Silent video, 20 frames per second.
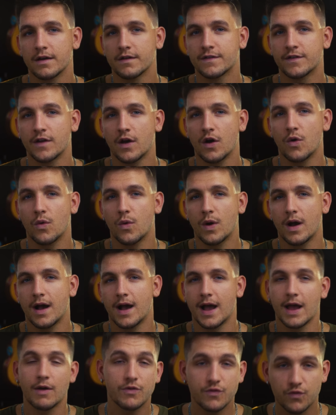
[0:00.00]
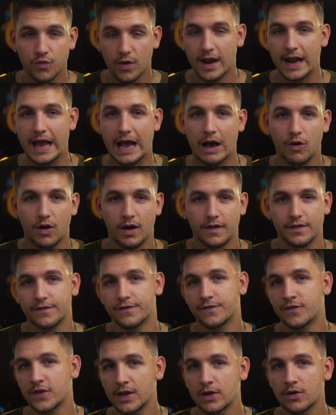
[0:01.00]
So I would run out on the
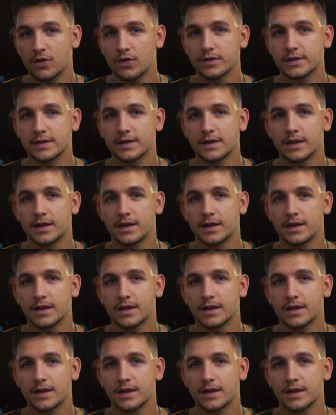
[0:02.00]
field,